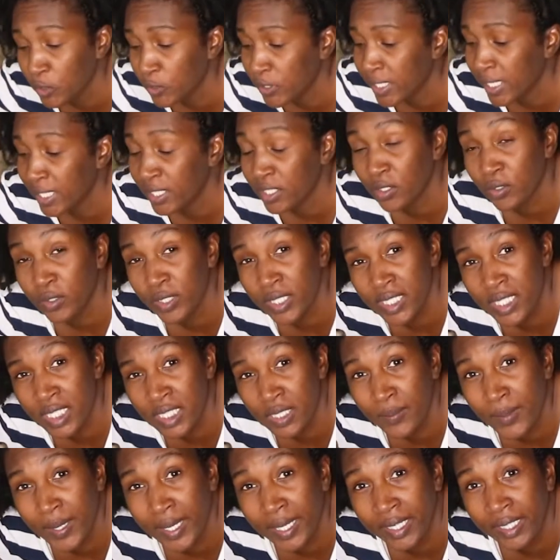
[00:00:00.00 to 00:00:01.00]
utensil. This
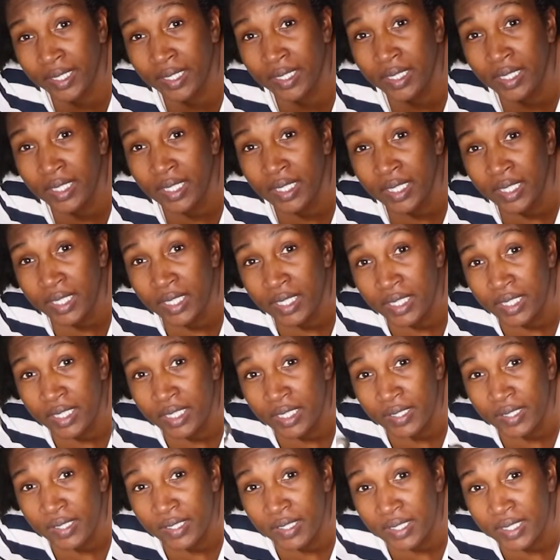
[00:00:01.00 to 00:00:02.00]
is my
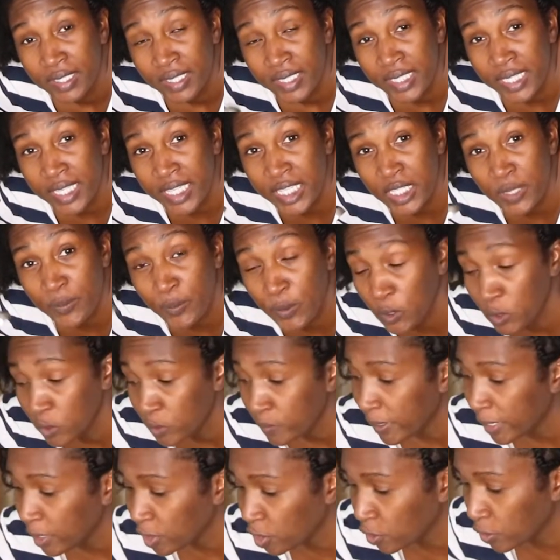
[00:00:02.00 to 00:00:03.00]

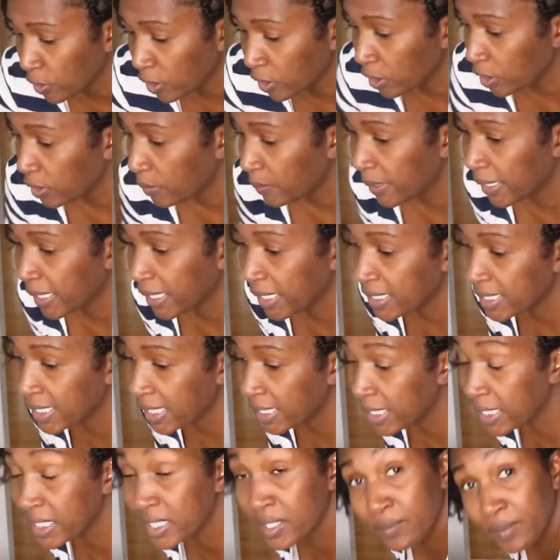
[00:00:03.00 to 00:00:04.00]
teaspoon measurer because I
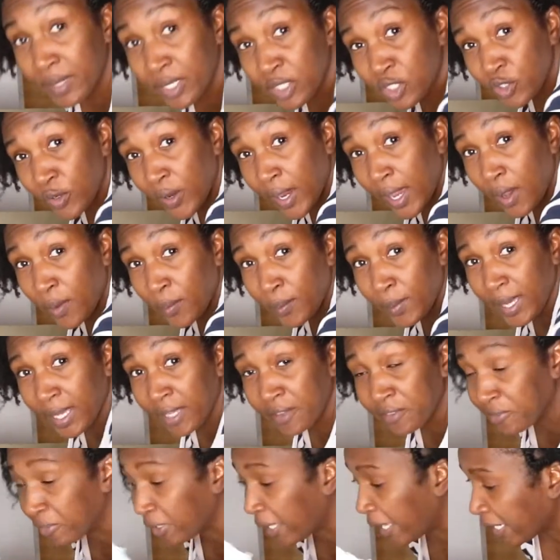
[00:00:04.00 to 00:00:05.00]
need to measure out my
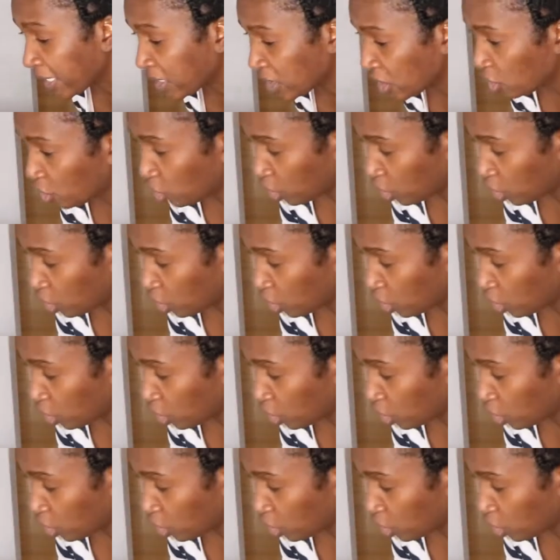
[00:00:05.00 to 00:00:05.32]
flax and